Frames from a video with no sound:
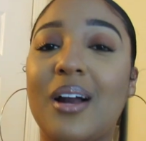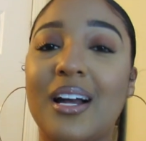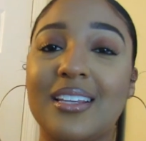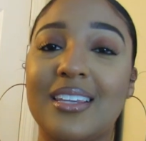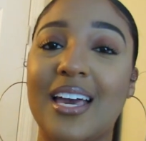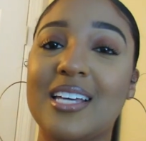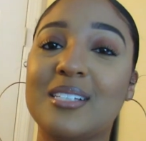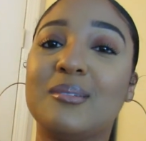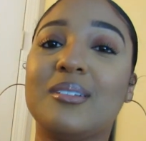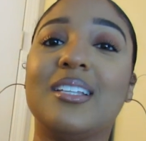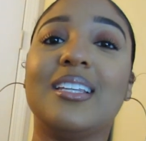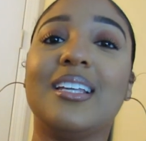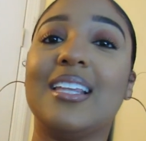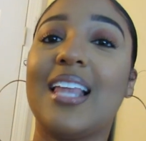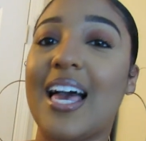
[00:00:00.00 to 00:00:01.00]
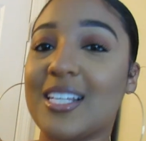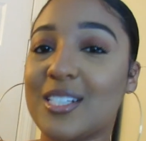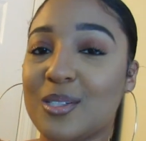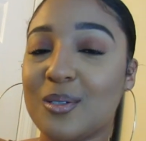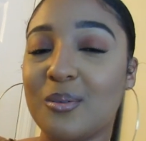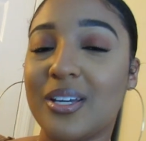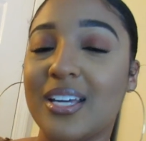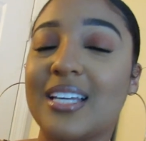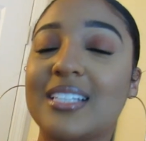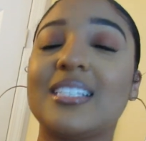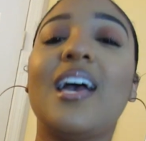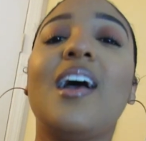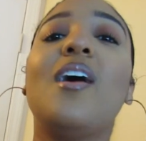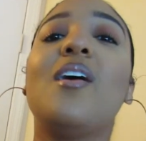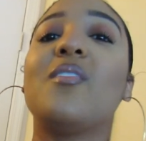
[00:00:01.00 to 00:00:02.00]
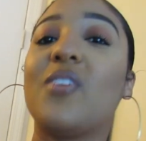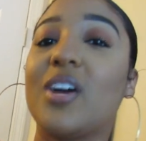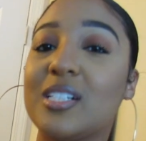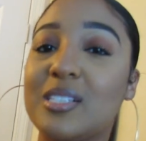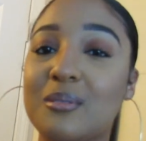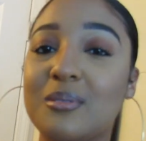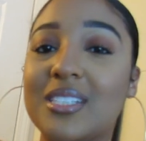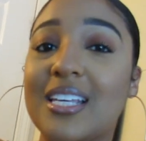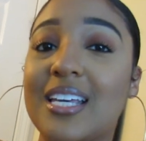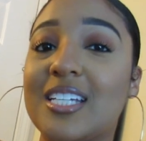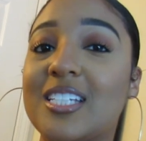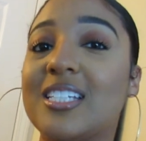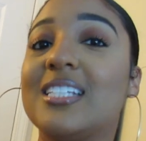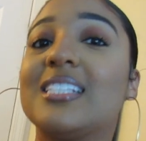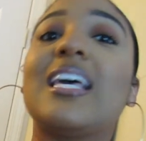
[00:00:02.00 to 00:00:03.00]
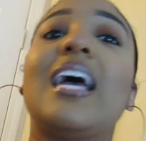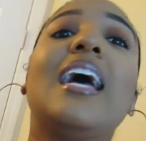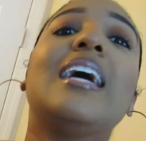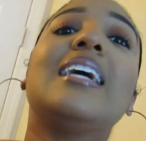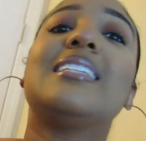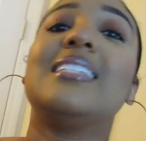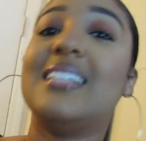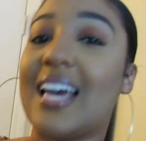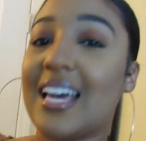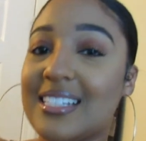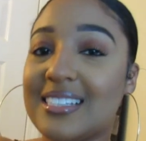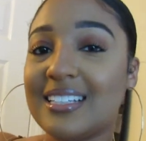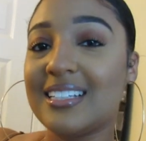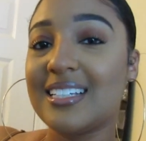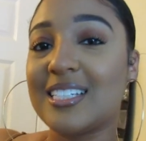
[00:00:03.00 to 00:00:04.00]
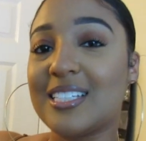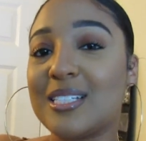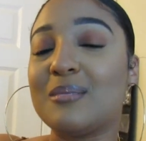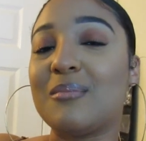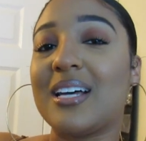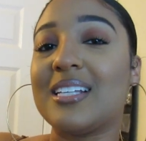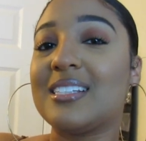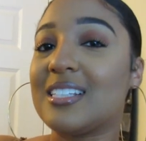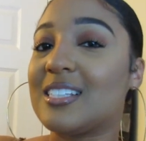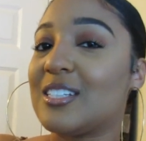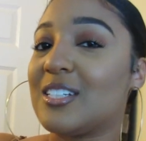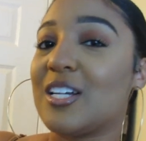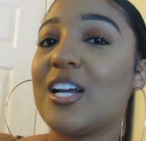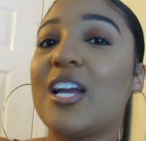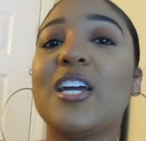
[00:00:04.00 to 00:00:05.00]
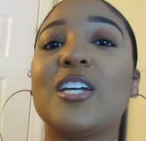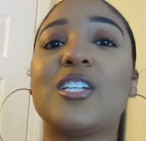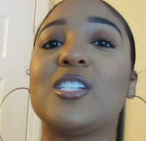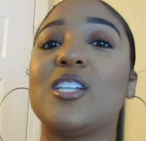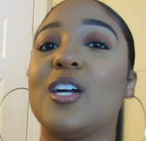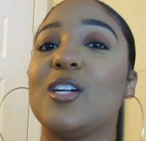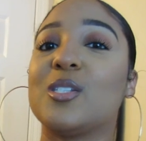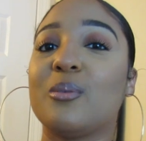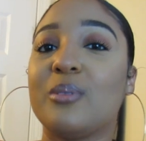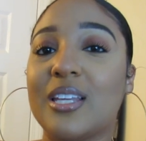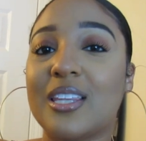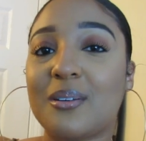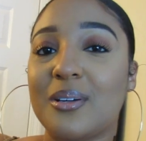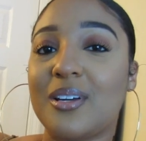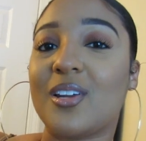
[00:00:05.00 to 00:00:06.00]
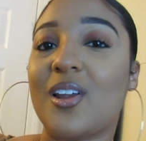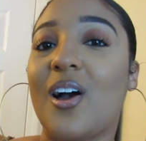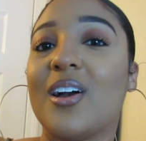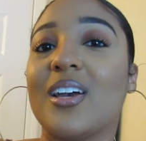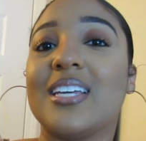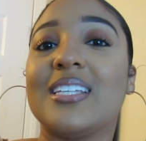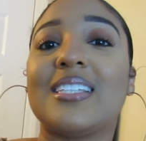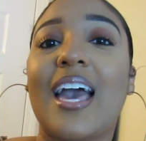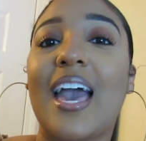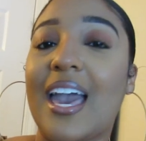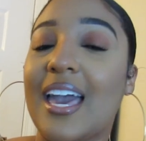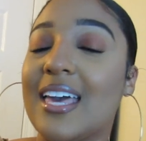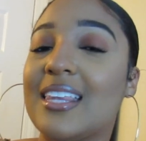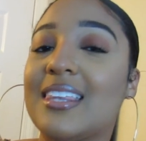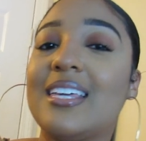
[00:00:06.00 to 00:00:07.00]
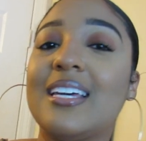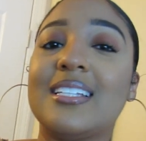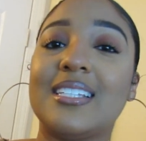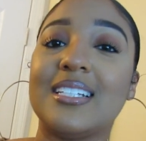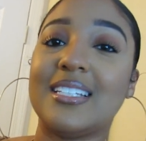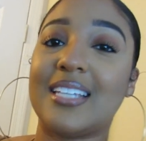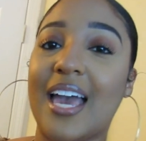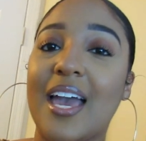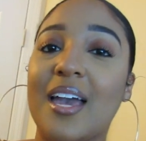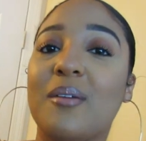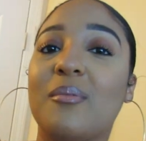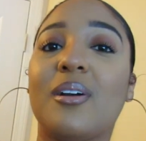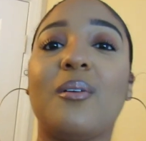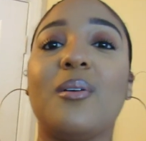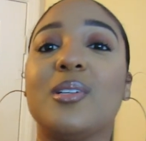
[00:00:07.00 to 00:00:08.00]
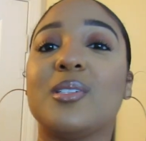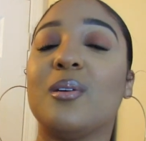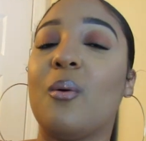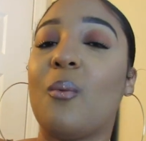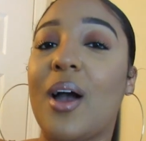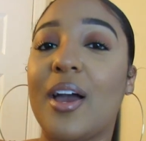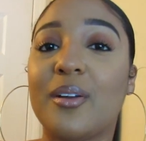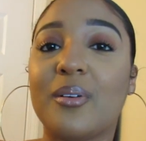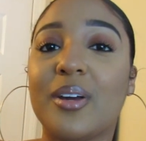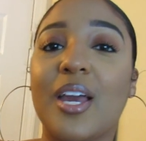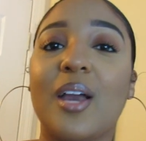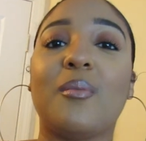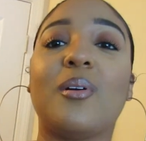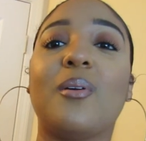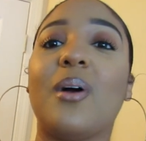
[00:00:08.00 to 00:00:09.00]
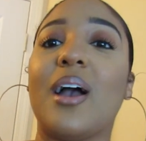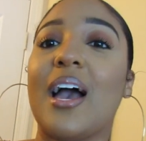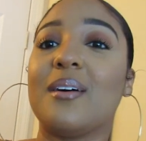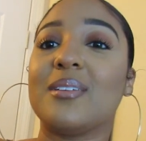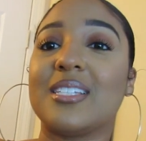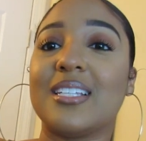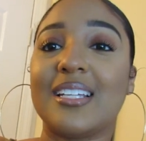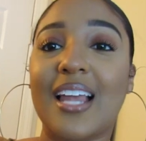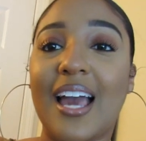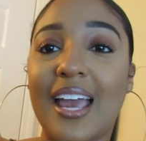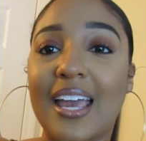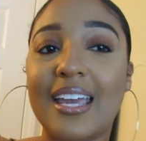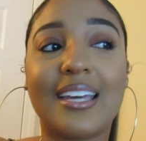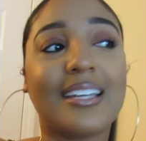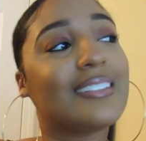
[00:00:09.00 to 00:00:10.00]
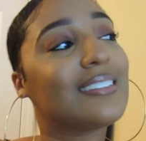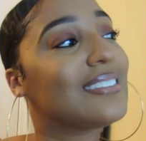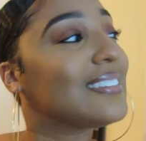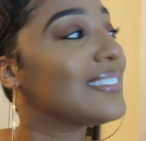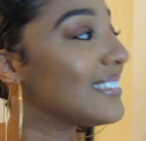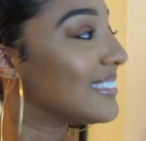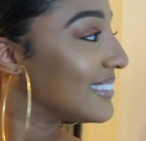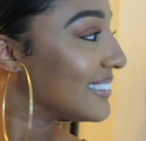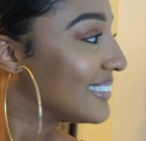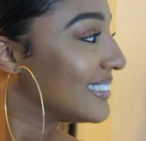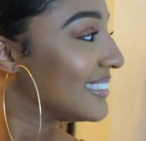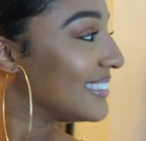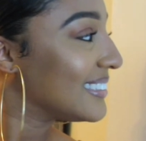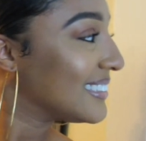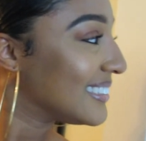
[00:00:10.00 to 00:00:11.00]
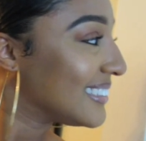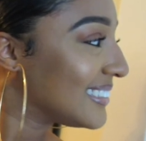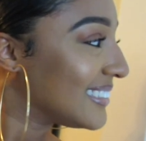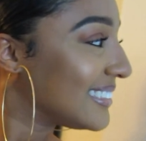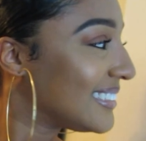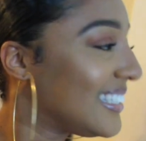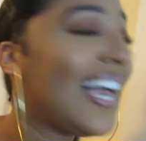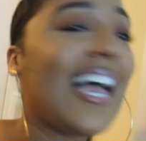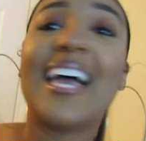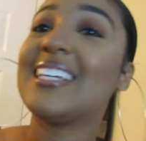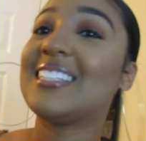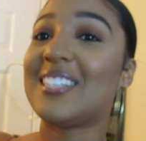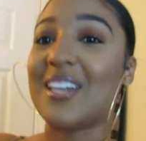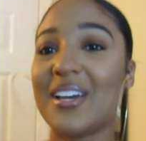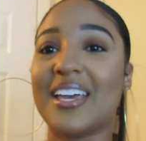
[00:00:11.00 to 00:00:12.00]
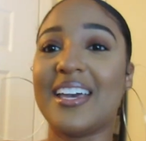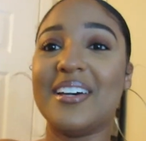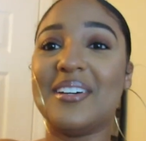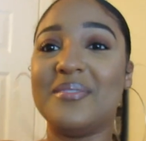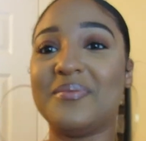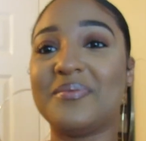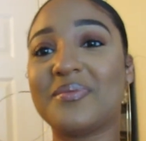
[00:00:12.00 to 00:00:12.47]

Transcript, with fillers: birthdays within the last two weeks. First it was Keisha's, today it's Alicia's, my sister. She turned 23 on August 8th. Today we're going to a winery and we're going out tonight. Speaking of the So yeah,